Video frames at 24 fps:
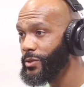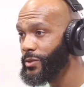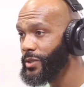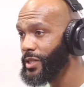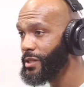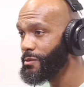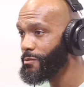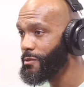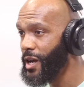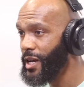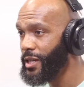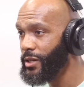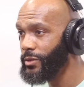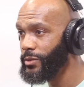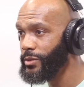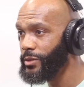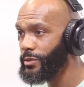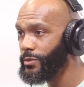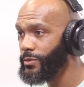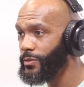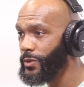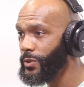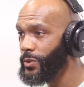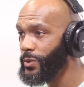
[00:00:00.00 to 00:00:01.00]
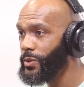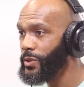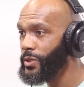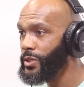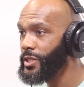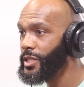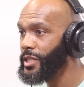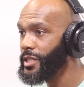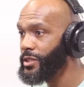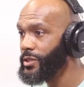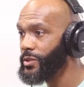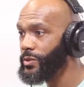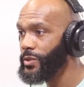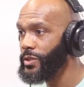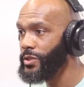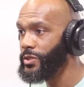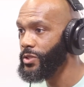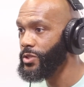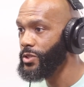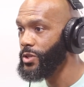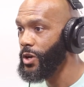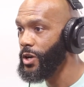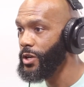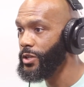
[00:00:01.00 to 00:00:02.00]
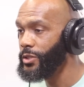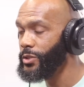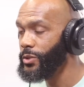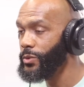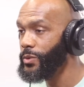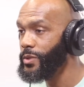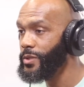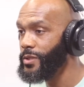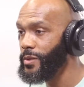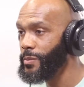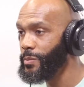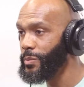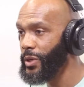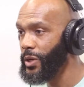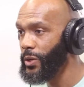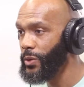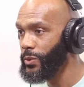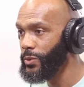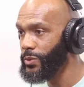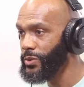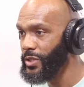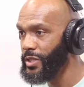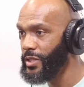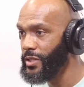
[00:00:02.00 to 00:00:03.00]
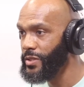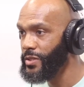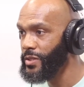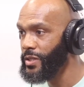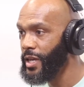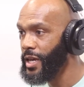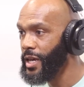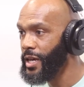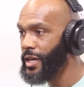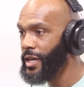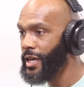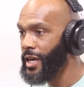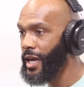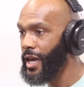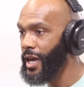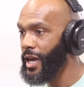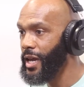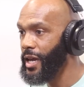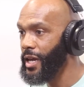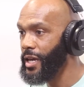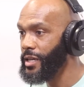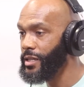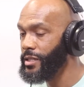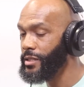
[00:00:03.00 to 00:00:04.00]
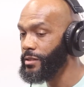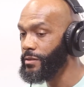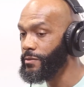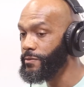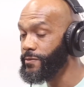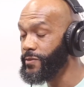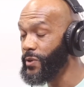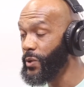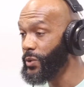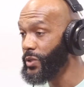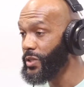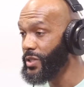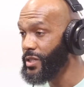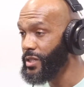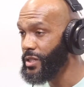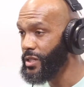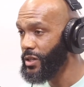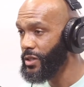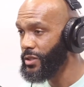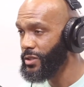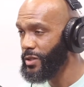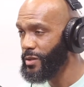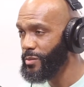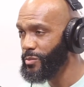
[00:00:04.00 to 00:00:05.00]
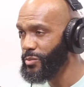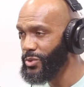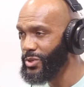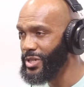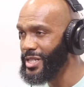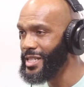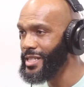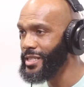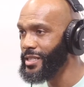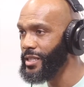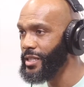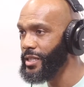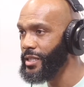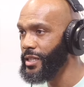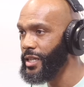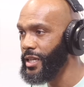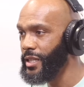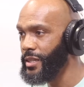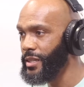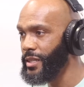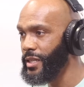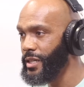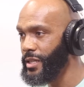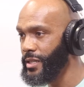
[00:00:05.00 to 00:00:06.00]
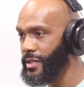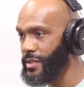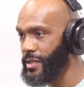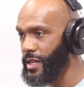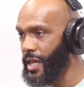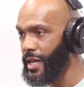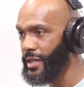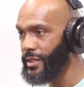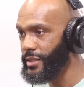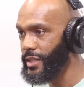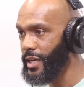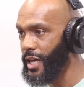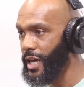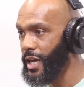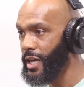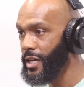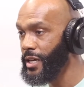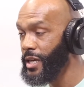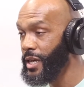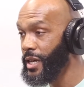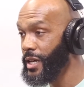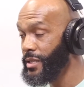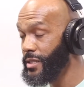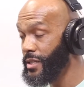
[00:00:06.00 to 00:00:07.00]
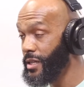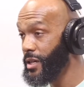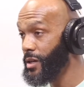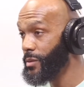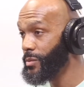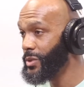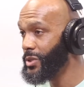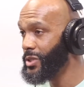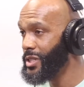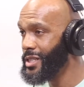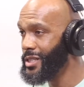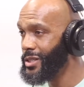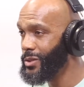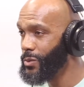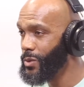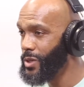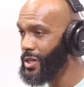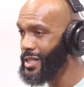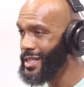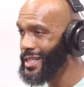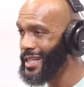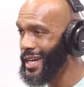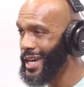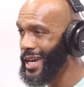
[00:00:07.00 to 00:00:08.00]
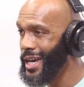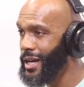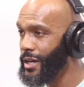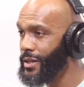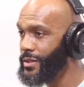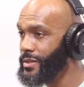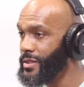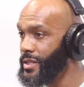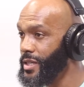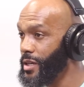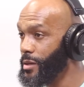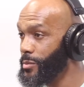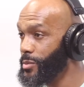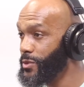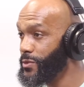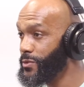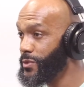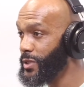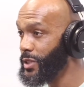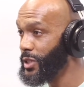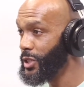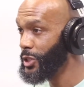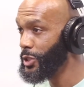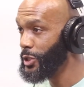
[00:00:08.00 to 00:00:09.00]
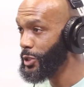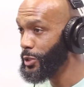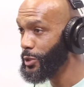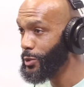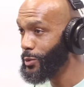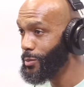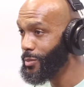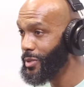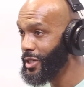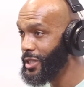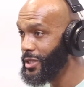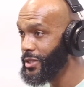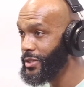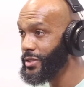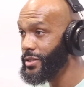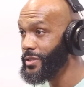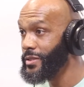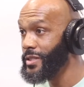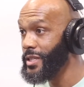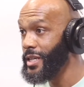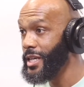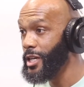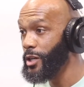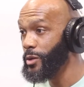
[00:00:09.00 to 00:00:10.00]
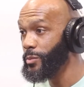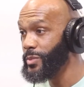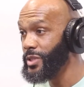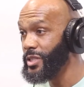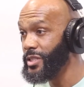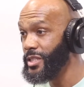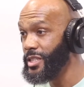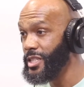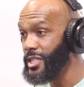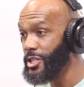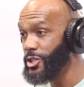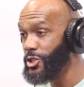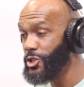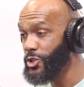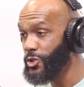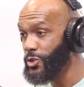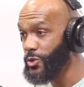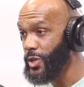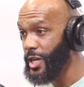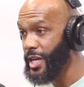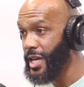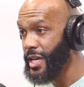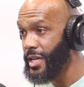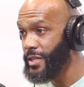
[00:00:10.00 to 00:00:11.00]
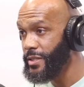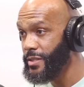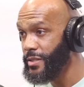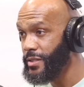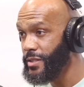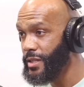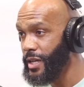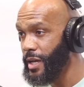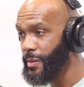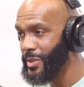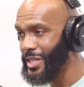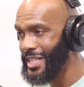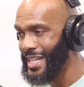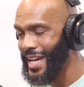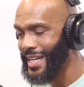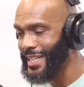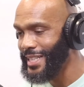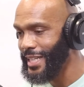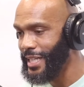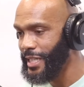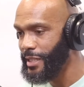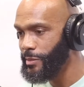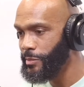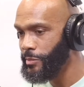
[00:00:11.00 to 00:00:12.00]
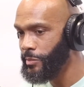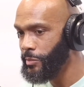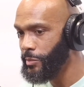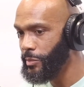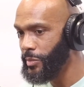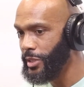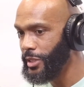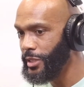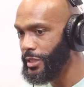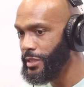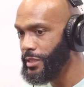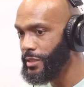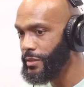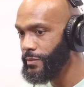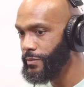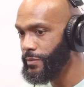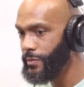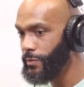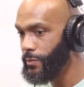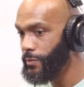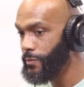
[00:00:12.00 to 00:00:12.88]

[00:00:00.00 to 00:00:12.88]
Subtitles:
You can get right on your floor and you can start doing some poses and focusing on your breathing and things like that to help you get a workout, to help you feel a little better, to help you de-stress. I mean, I can't believe